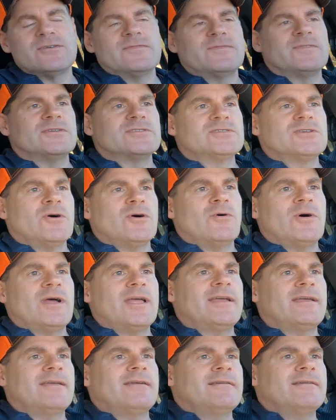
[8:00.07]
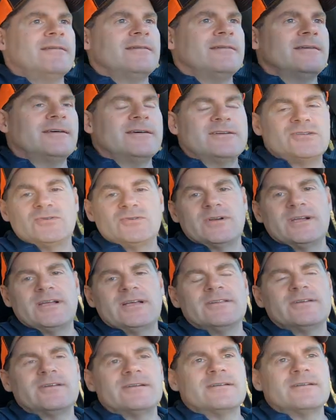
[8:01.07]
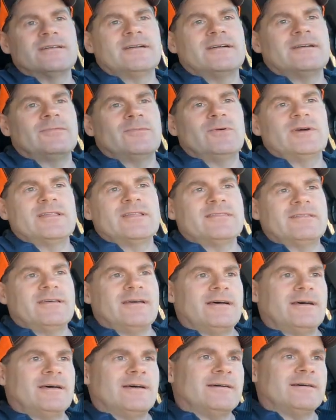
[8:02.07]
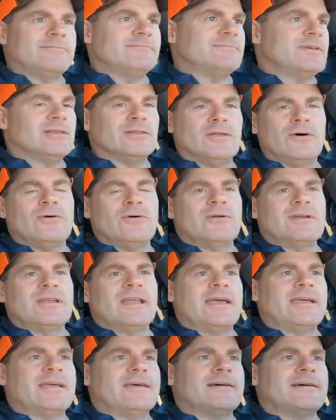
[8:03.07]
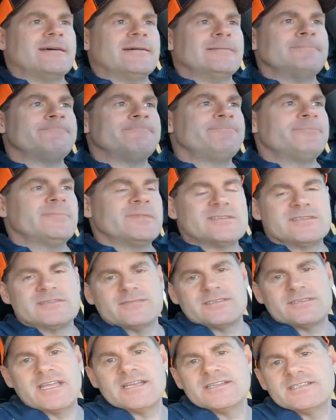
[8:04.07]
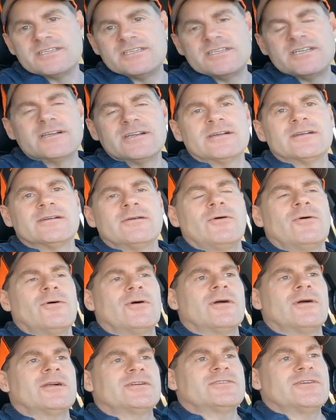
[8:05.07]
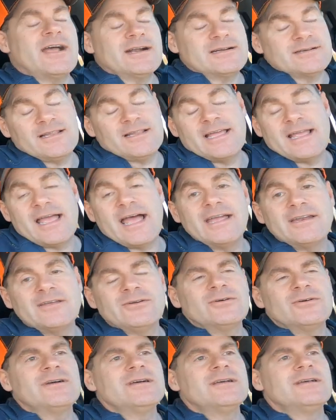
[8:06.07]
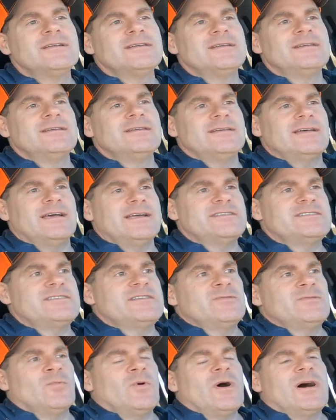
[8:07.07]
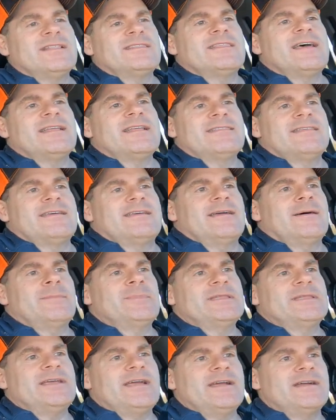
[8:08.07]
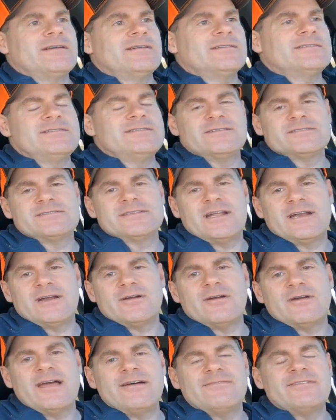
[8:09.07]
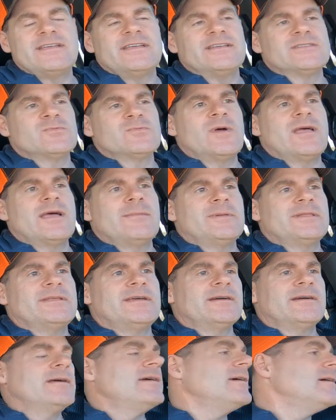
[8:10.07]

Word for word: if you're towing a trailer with a, uh, a load like a skid steer or a tractor like I do, I just didn't want that thing up in the air. Your center of gravity gets way up in the air.